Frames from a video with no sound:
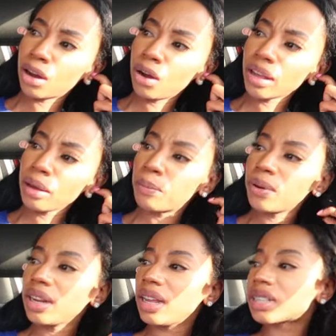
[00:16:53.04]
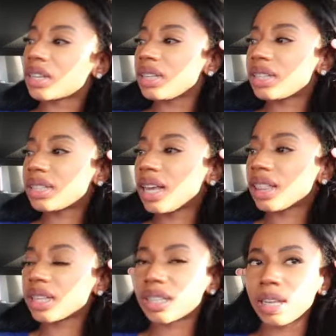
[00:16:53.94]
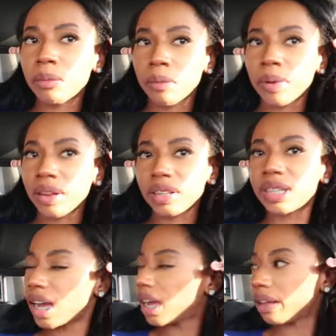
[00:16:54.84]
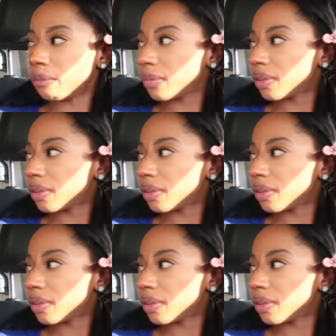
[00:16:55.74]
Okay, but it's gonna take the same amount of time.